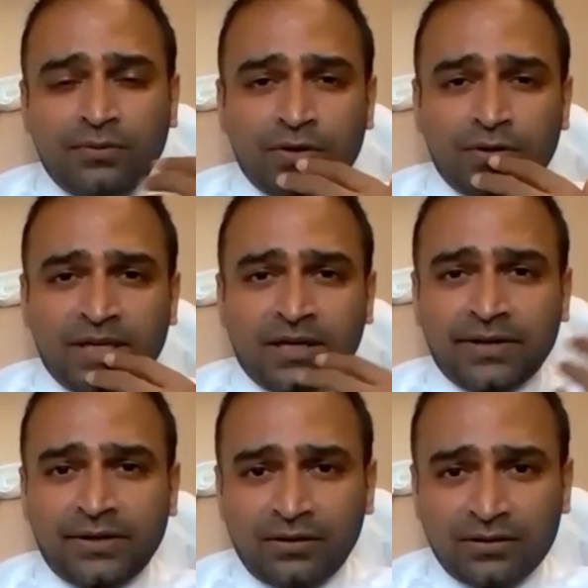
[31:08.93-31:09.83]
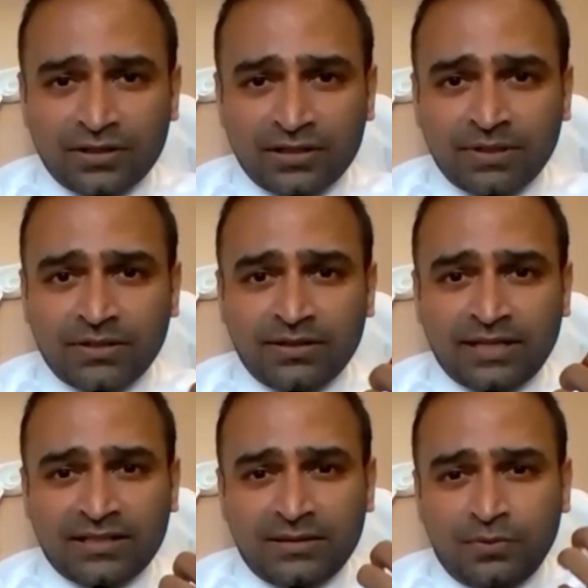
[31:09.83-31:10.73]
we want to be cardiologists
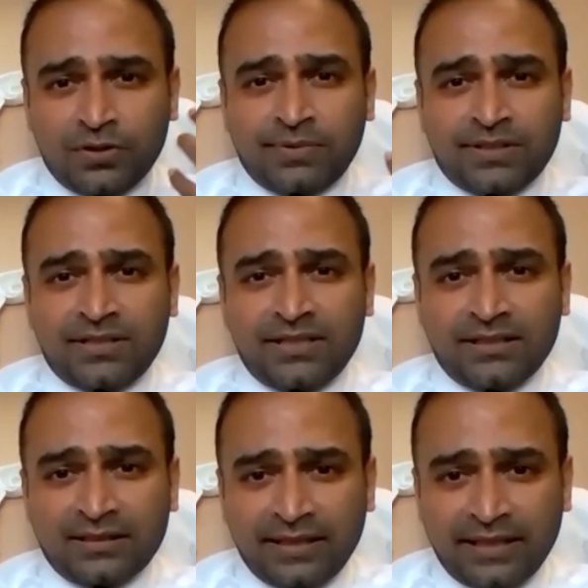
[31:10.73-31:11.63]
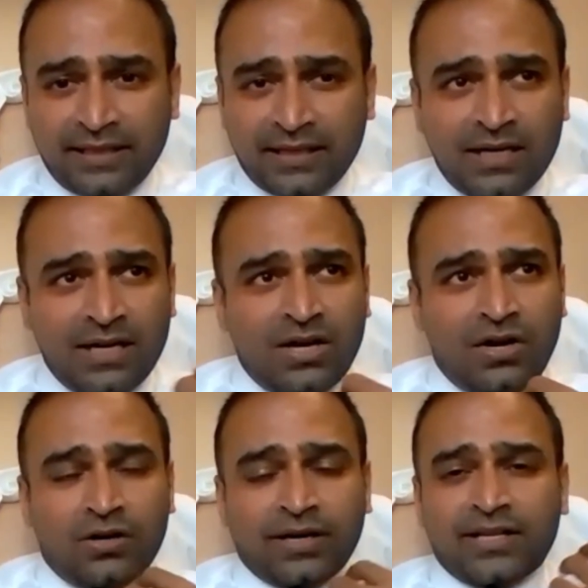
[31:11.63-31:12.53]
because that's the most prestigious thing,
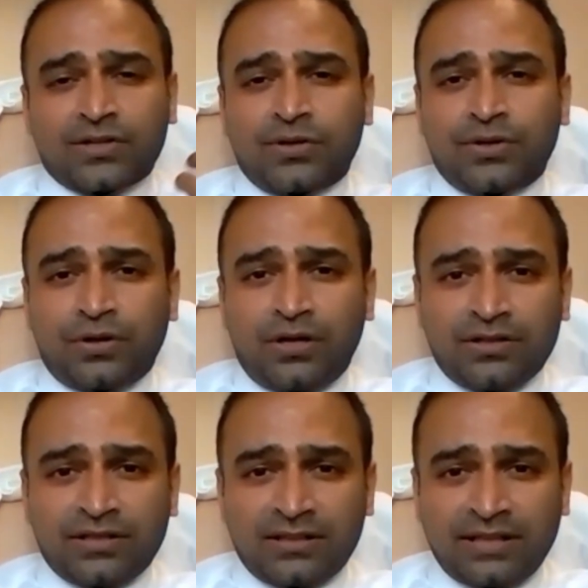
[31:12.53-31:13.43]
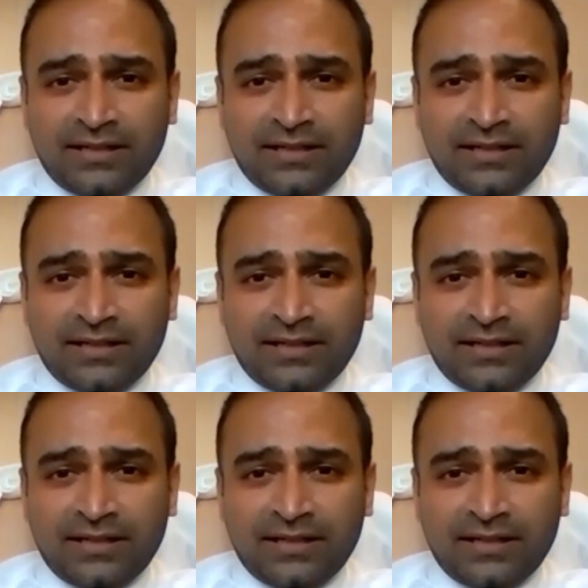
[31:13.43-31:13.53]
or a gastroenterologist.